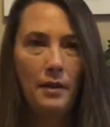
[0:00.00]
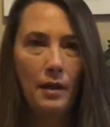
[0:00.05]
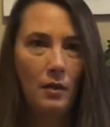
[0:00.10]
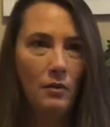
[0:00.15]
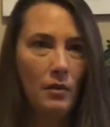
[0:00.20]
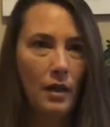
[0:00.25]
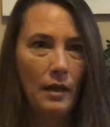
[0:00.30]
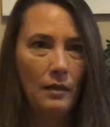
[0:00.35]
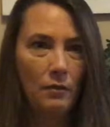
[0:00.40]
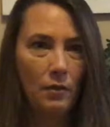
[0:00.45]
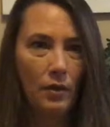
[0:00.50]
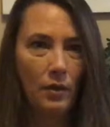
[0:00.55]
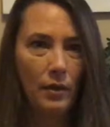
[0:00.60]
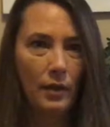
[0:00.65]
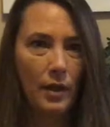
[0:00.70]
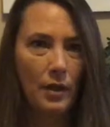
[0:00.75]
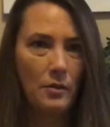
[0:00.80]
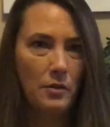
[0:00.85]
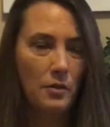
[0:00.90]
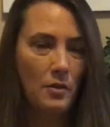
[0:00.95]
don't ride roller
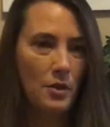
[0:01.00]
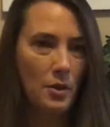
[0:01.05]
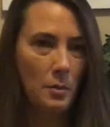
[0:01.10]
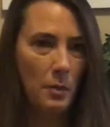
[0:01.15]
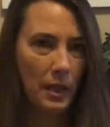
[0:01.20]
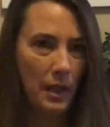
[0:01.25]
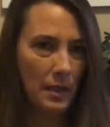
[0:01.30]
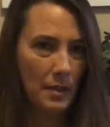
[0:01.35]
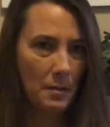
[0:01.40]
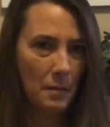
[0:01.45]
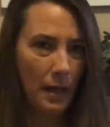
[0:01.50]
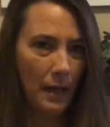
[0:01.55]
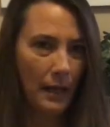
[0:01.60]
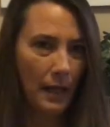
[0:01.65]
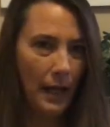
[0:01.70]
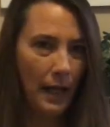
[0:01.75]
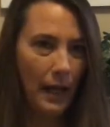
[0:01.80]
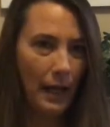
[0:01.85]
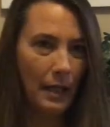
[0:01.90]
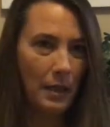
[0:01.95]
coasters because of my
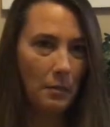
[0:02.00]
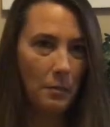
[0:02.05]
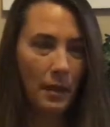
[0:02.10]
neck,